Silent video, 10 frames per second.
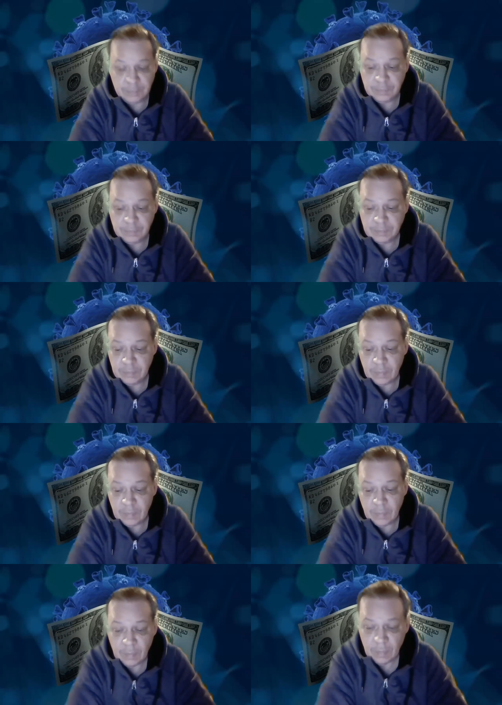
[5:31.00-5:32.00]

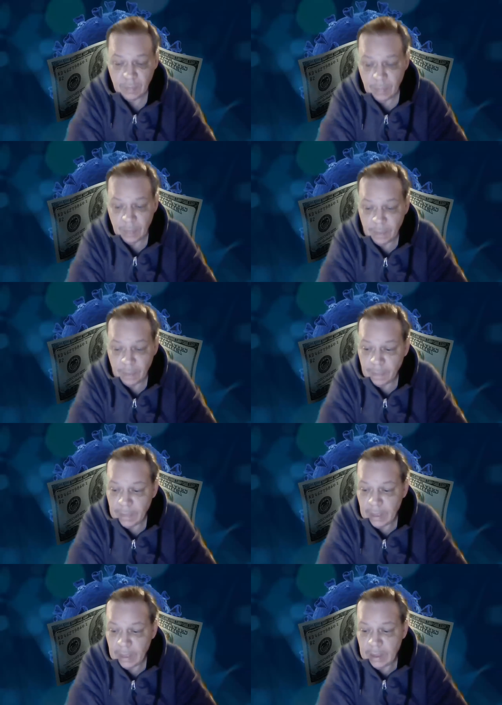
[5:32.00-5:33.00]
[no speech]